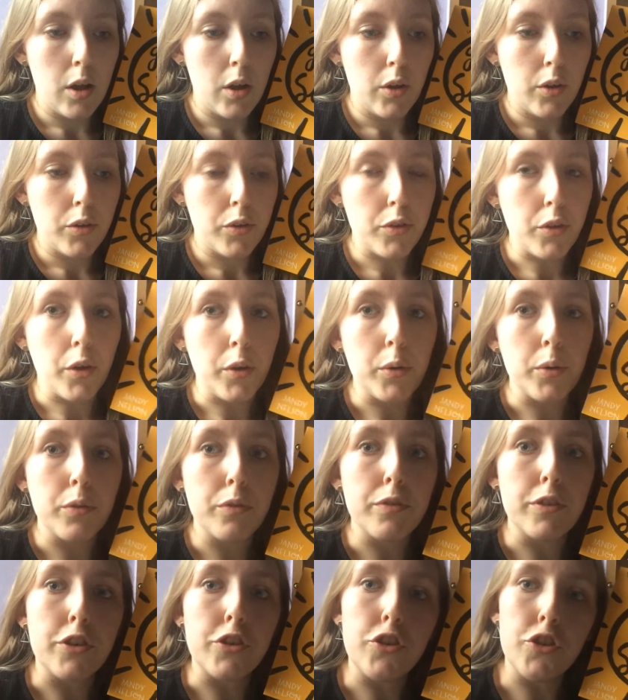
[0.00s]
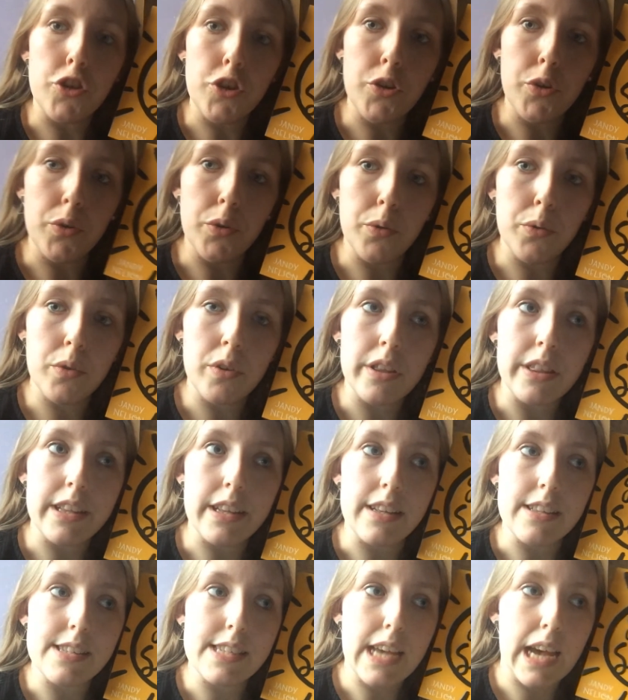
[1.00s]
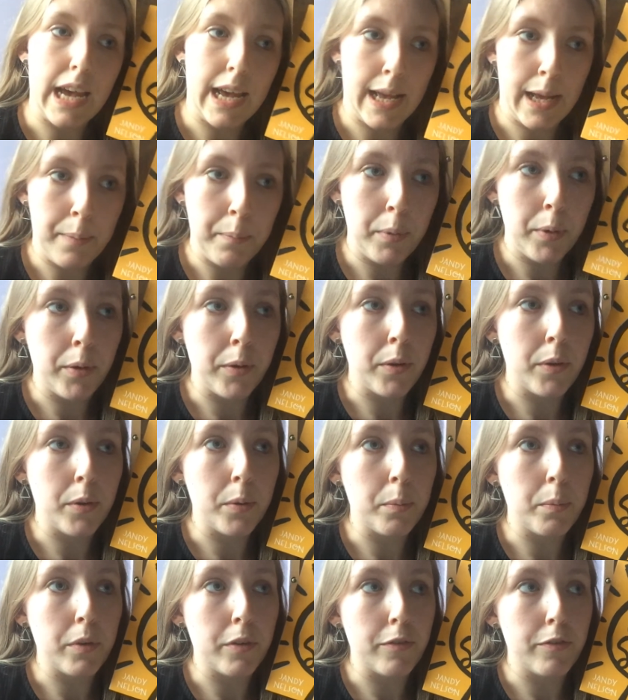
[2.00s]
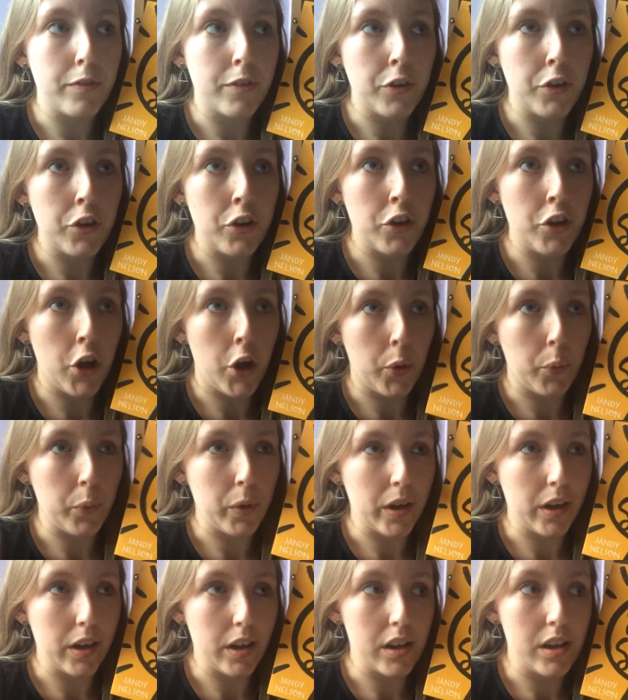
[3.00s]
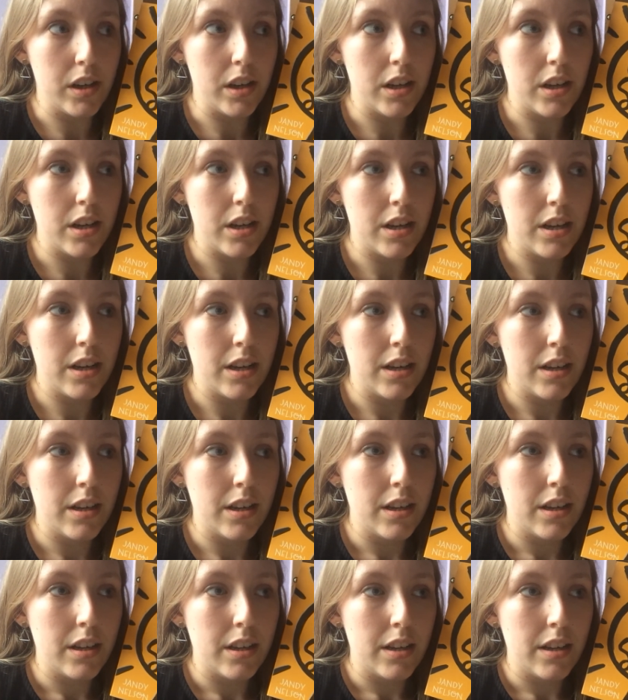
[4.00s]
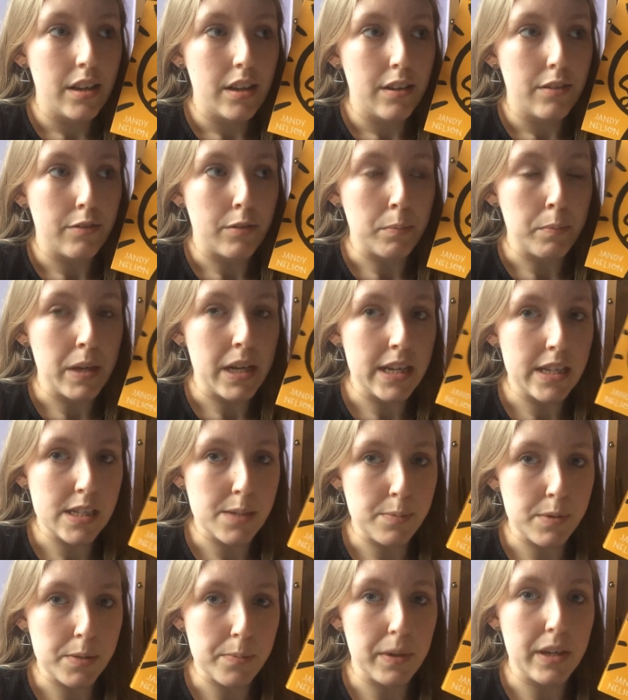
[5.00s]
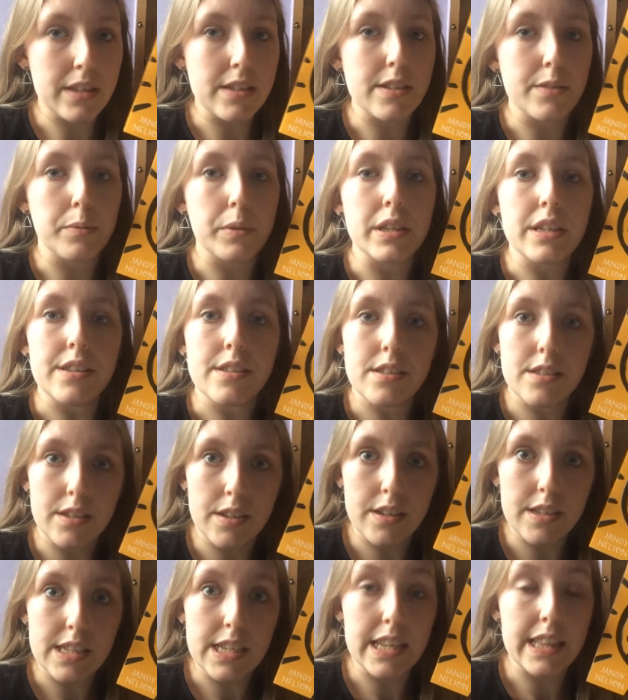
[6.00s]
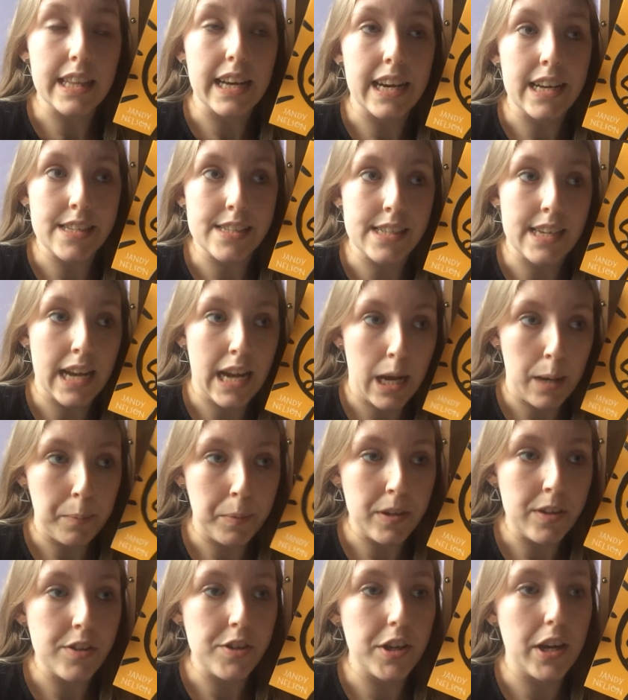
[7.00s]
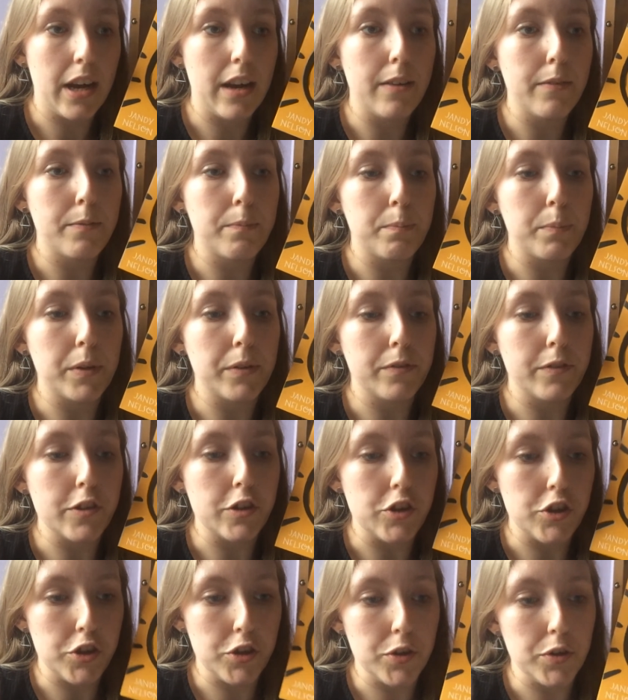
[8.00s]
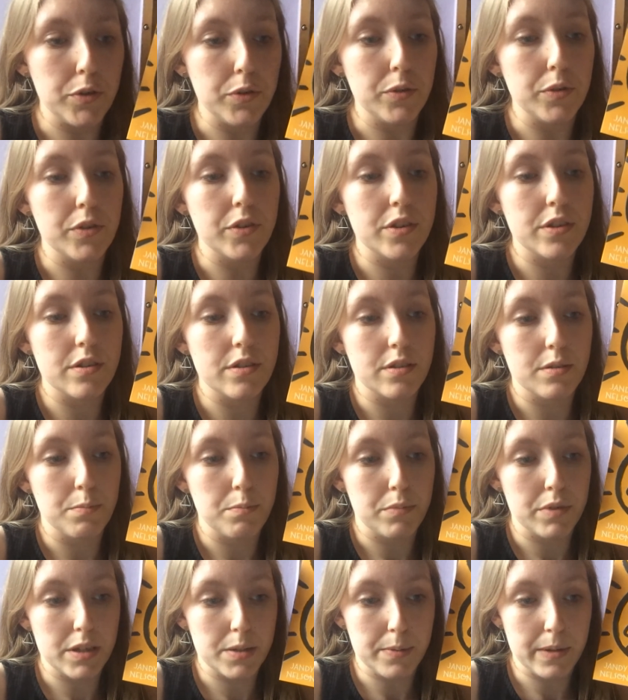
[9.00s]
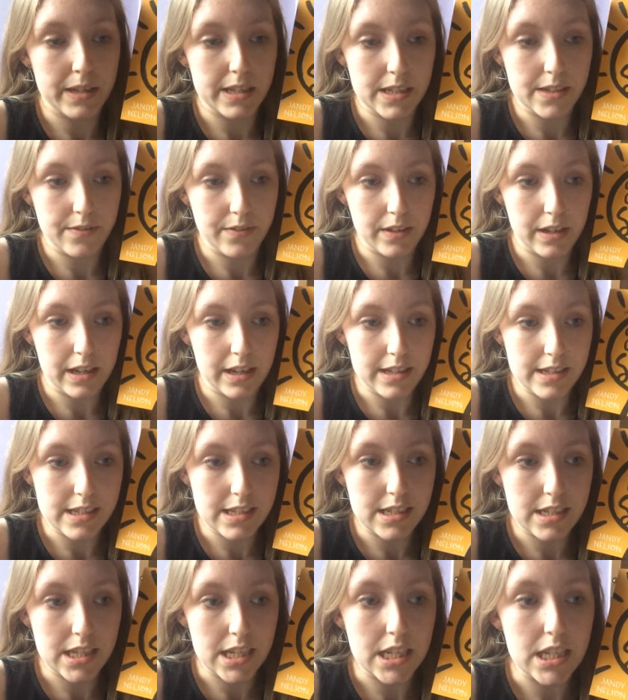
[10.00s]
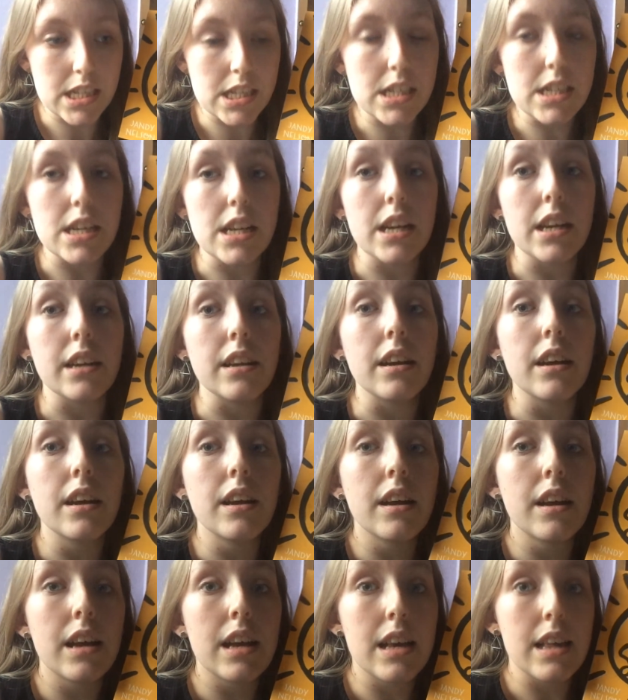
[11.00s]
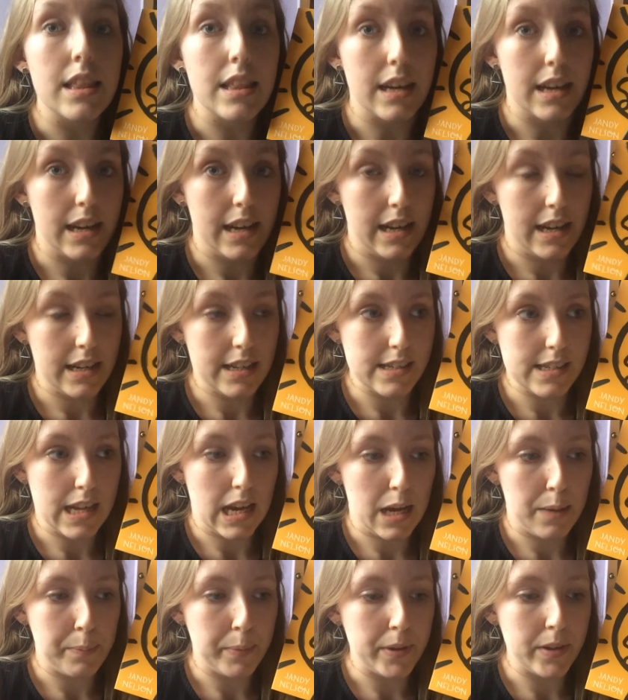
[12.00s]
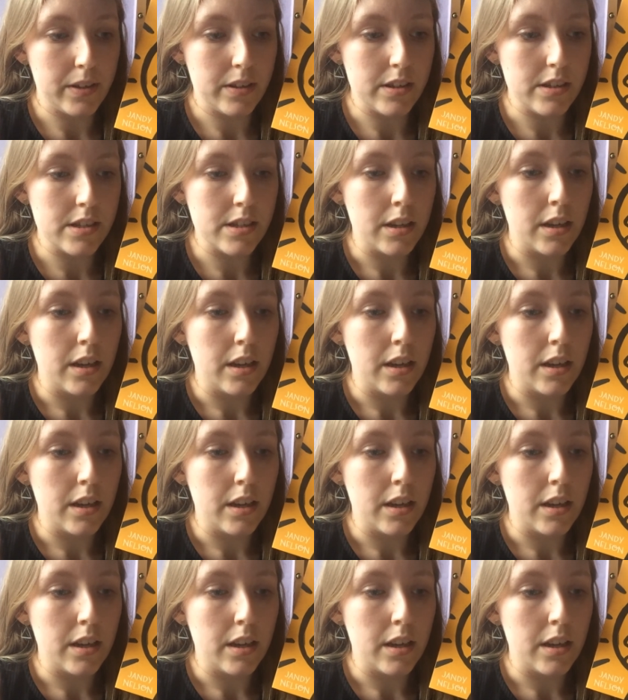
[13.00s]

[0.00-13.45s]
So for Jude, that's happened, but for Noah, from his perspective when he's 13, that hasn't happened yet. But for Jude's perspective at 16, that has happened.